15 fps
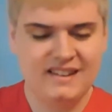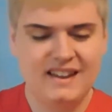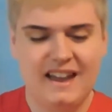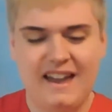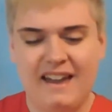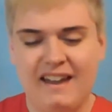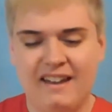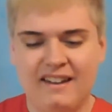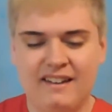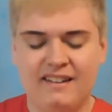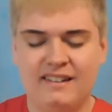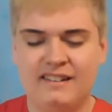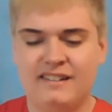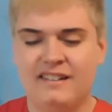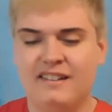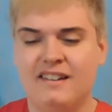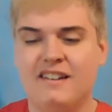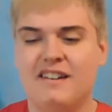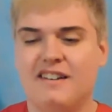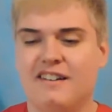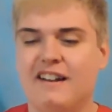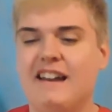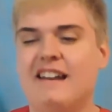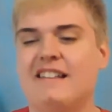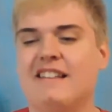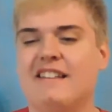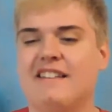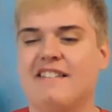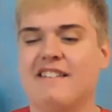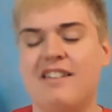And, okay, and
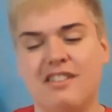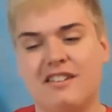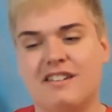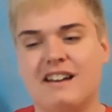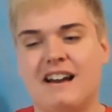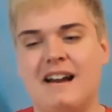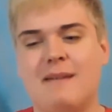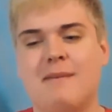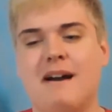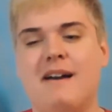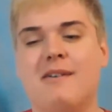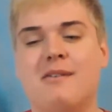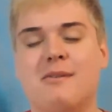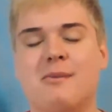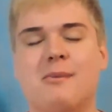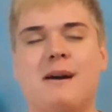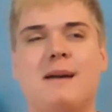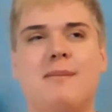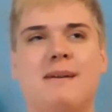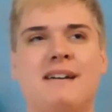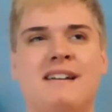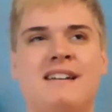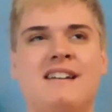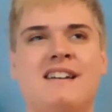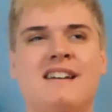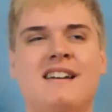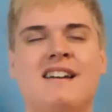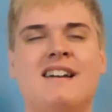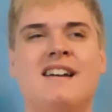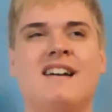then this other time, I was wiping
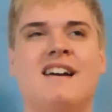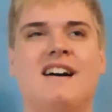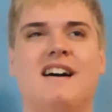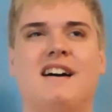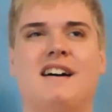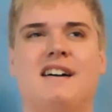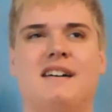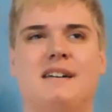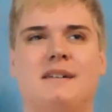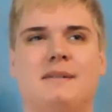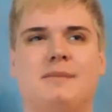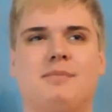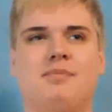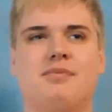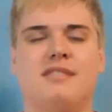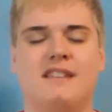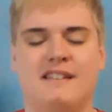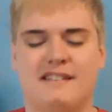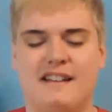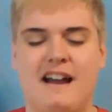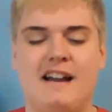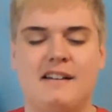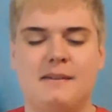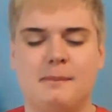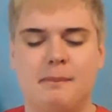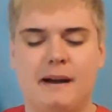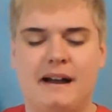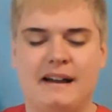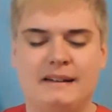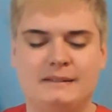this guy's
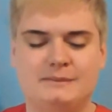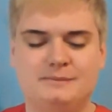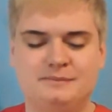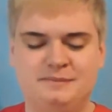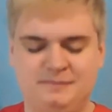butt,